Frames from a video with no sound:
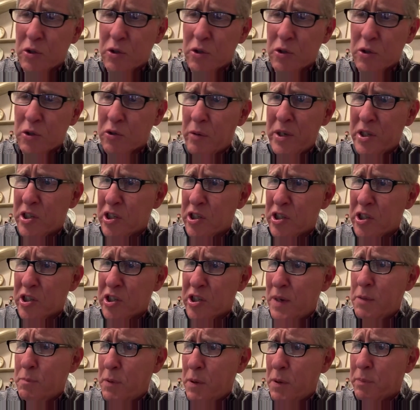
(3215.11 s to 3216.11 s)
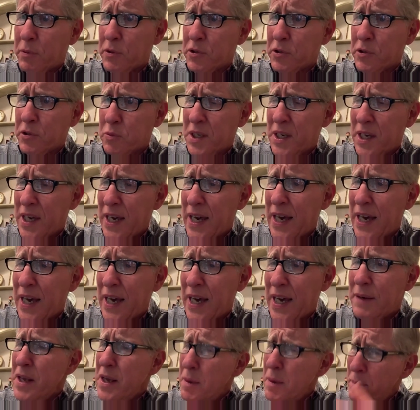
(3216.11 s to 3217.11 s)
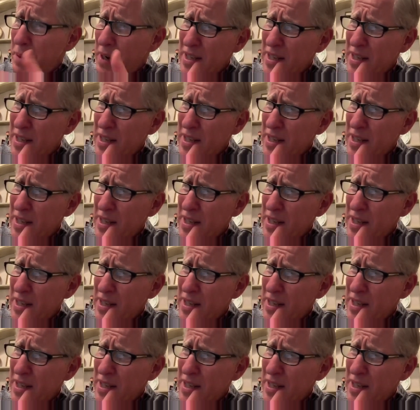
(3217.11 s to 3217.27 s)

because we're trying to reach as many people as we can.